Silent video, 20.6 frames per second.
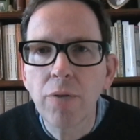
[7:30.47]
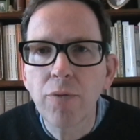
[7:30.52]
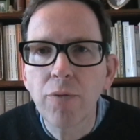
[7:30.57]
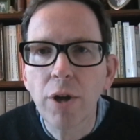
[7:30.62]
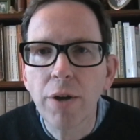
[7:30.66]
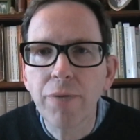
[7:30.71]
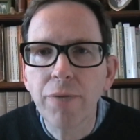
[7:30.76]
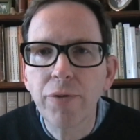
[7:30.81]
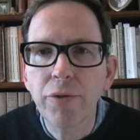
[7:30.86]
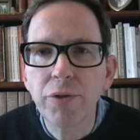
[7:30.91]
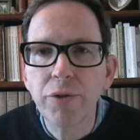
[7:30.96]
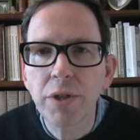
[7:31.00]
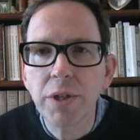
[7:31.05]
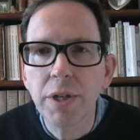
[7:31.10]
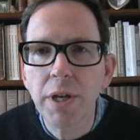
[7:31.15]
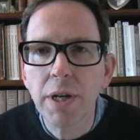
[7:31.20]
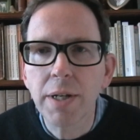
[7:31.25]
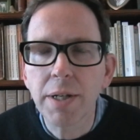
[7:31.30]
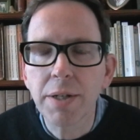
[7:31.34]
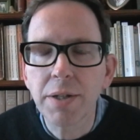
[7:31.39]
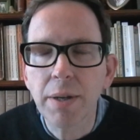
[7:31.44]
right through to the
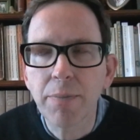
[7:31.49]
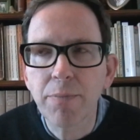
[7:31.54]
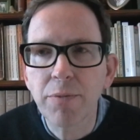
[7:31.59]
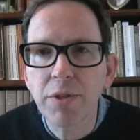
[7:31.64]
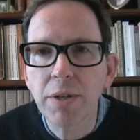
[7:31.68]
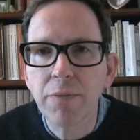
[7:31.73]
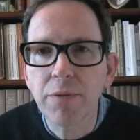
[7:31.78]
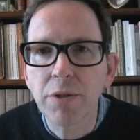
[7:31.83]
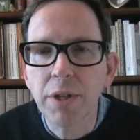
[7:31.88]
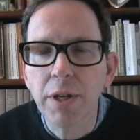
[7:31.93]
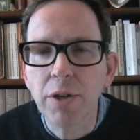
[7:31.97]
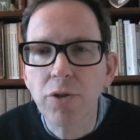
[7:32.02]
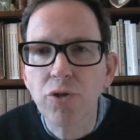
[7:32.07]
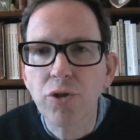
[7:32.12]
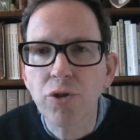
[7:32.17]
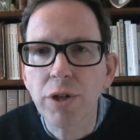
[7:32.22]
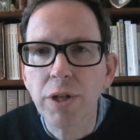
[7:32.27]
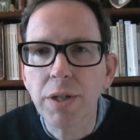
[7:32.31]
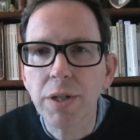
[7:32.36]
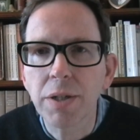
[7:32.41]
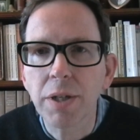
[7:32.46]
early 17th
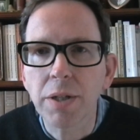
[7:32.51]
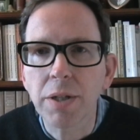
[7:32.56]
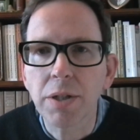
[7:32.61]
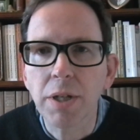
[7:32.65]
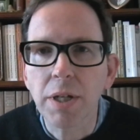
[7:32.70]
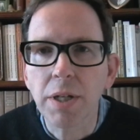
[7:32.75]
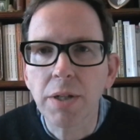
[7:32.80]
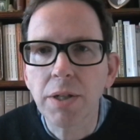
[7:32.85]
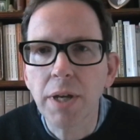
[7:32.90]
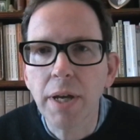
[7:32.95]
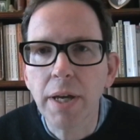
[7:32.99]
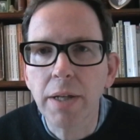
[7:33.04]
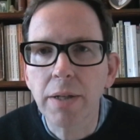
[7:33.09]
century, 1610,